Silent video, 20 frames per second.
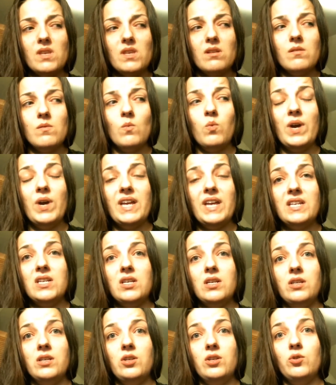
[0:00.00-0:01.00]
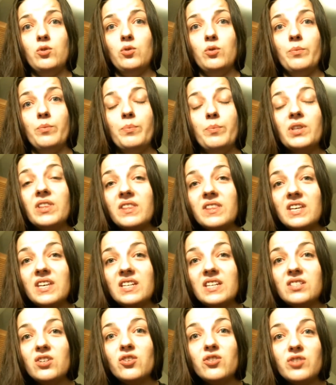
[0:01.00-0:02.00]
when you put
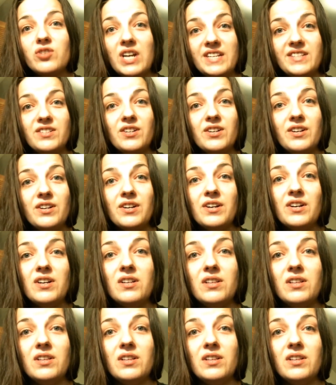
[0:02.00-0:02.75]
things in her dresser,